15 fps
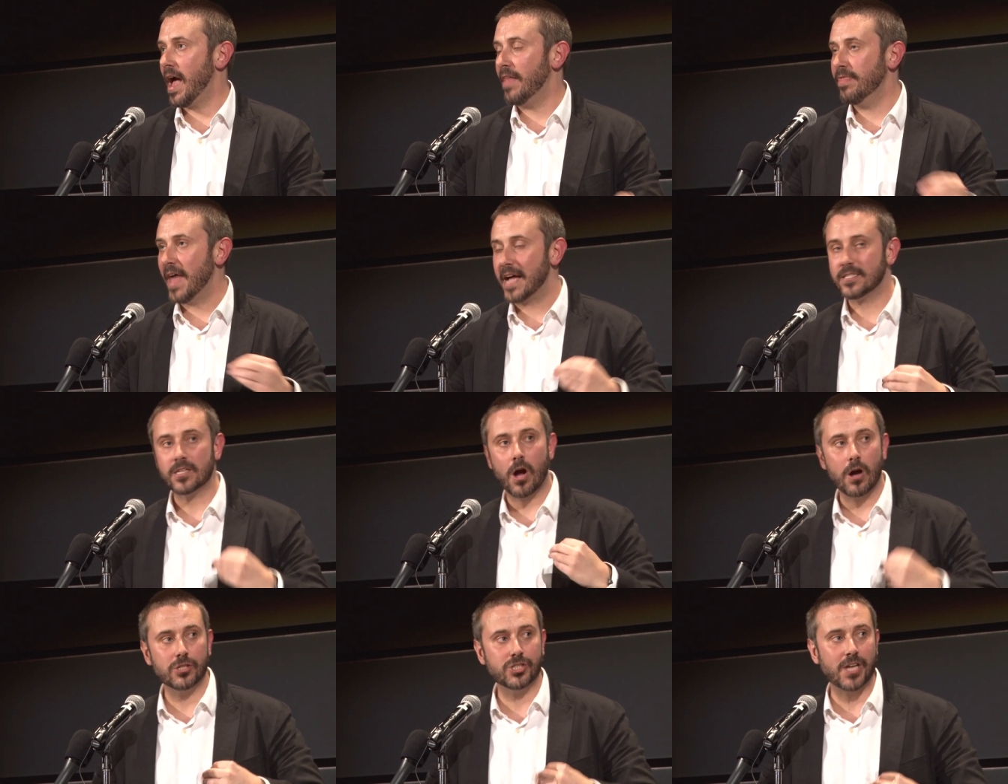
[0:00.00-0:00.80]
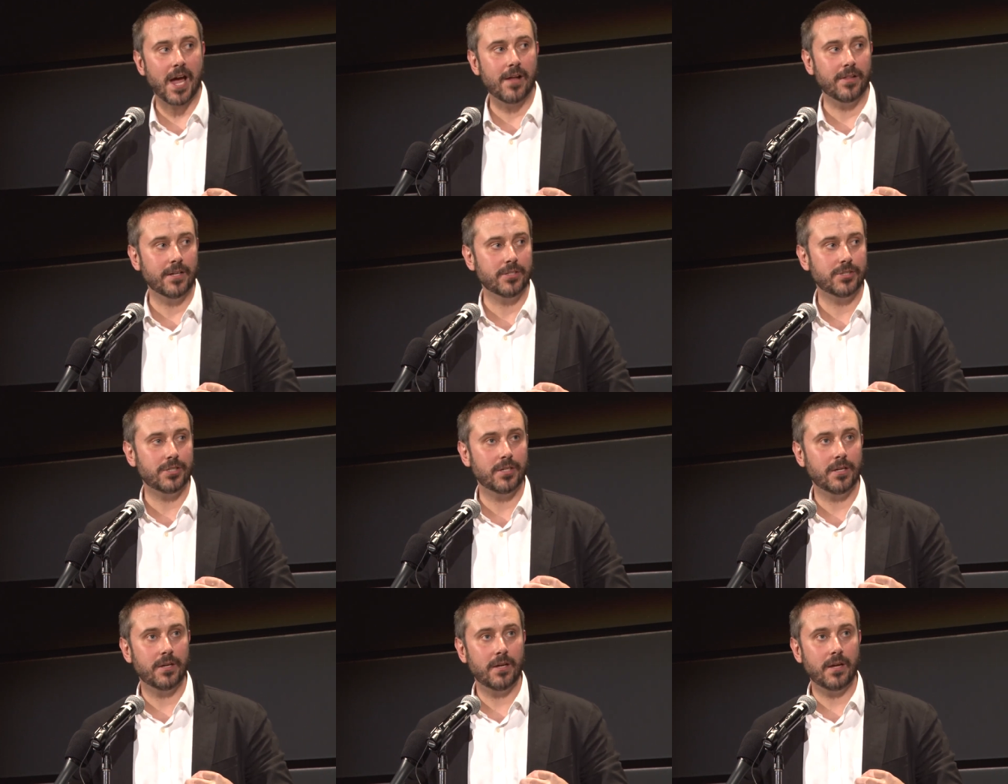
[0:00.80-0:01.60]
And that's our challenge,
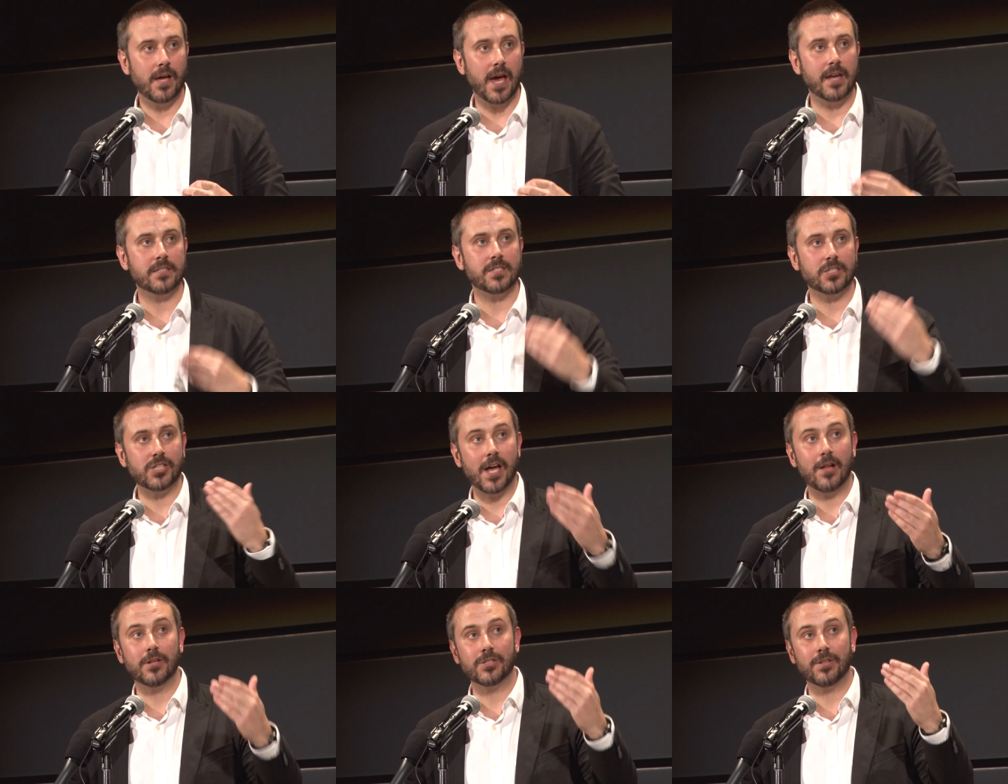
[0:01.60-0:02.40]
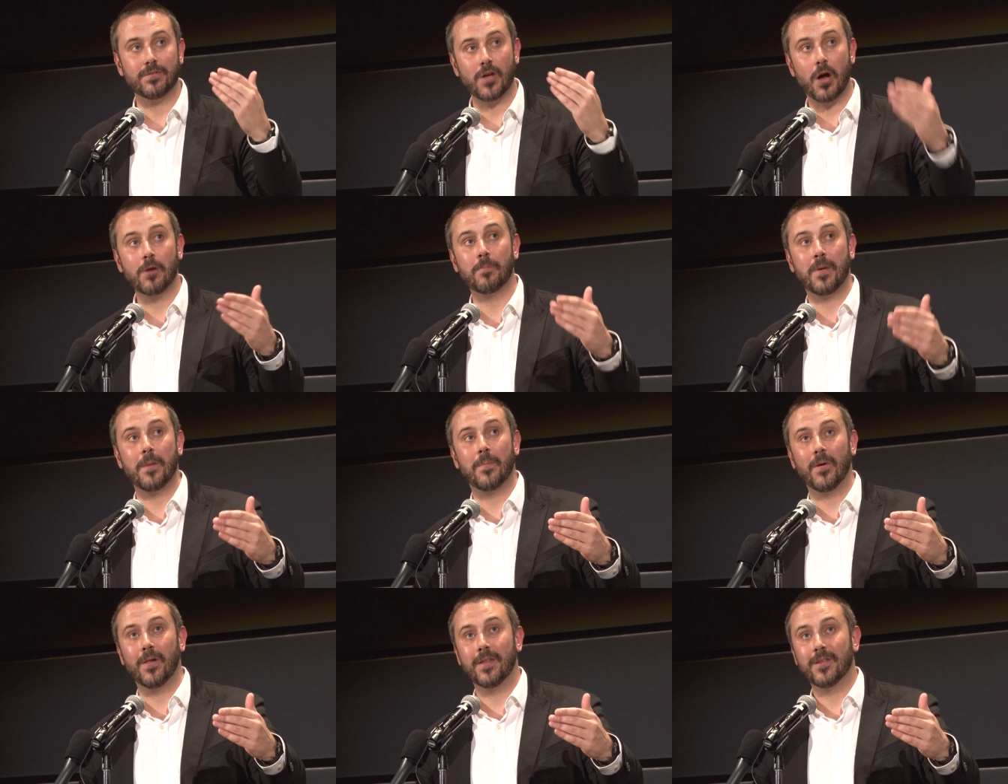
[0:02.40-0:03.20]
and it's the challenge of young
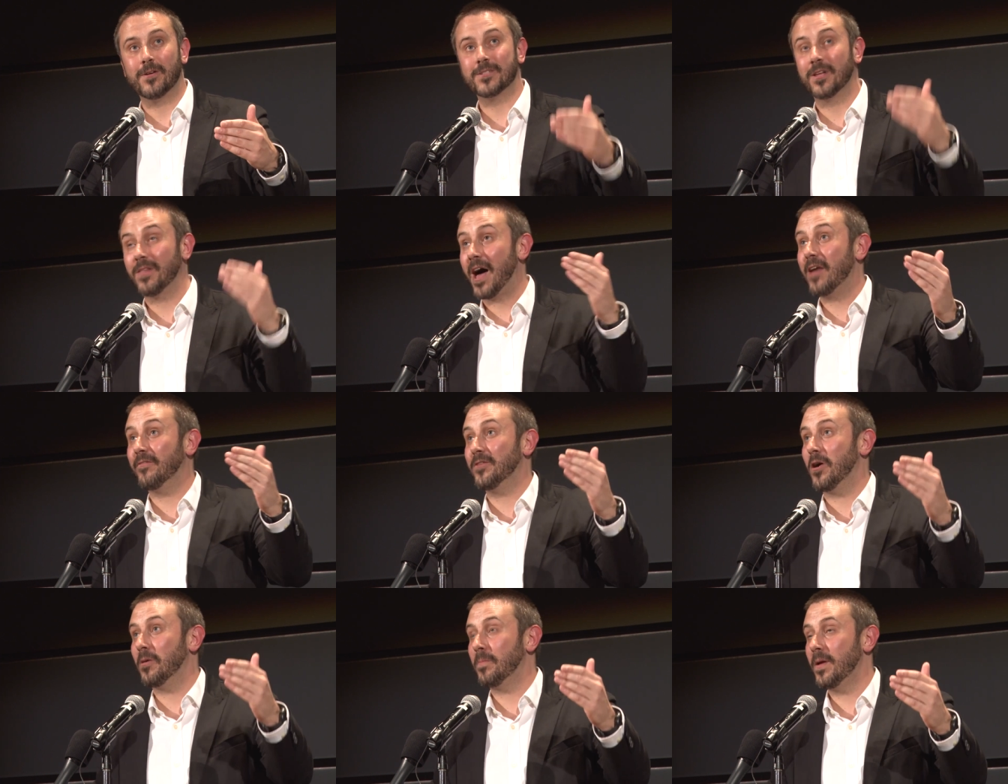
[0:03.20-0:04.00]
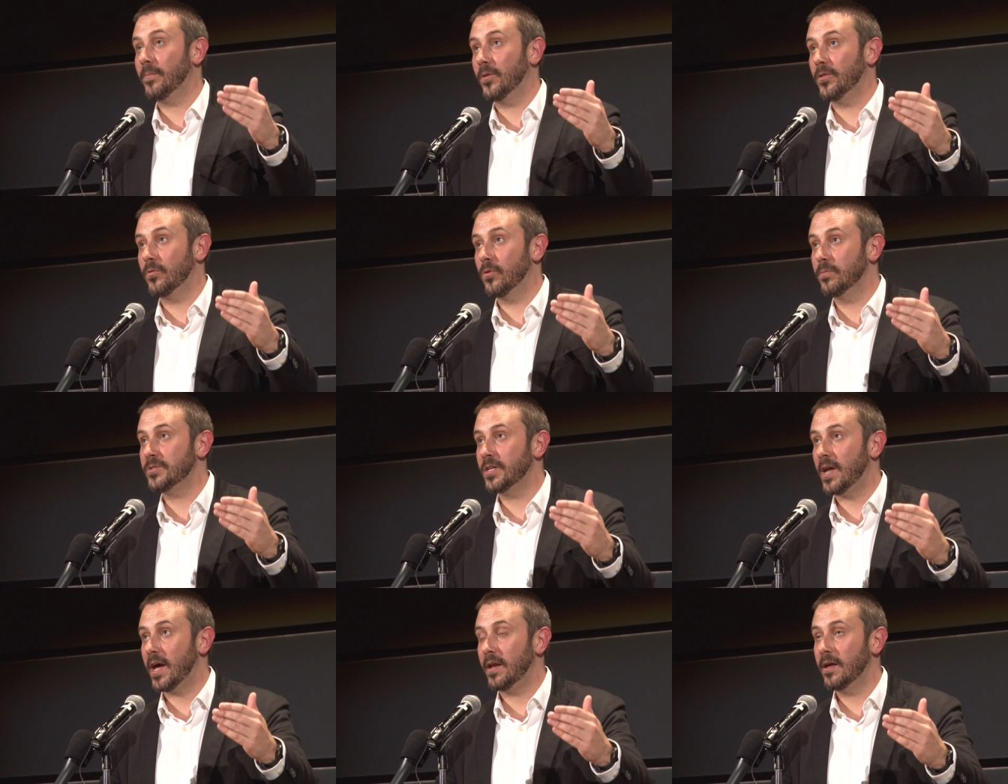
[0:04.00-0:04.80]
people, and there's a lot of young people in the room
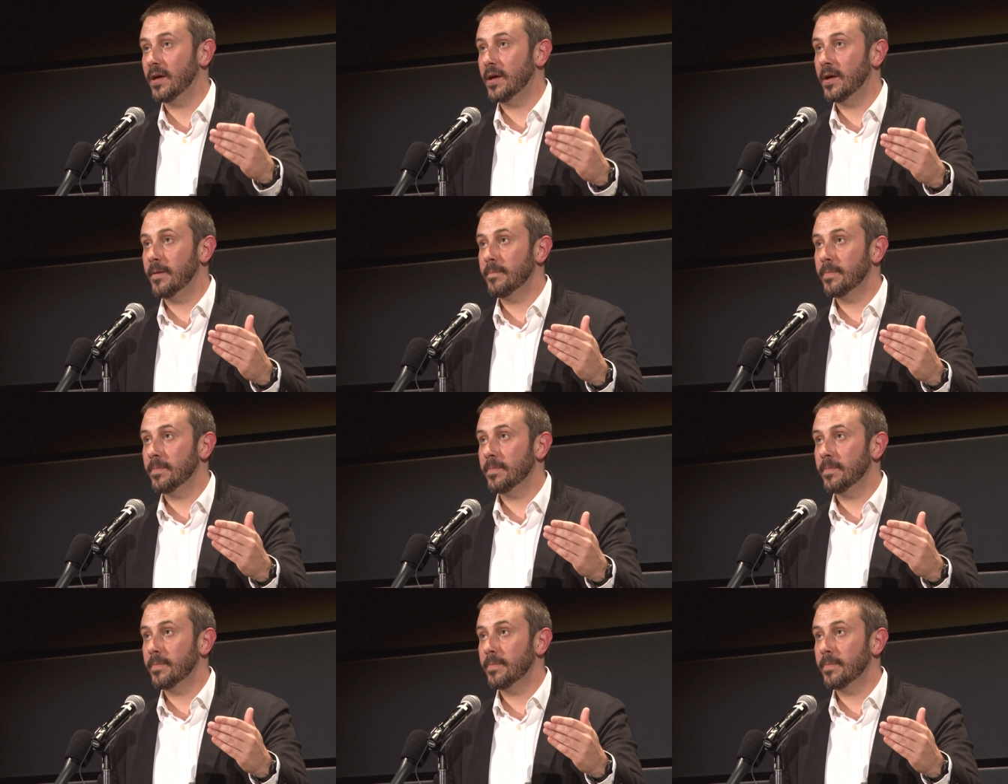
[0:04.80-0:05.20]
tonight,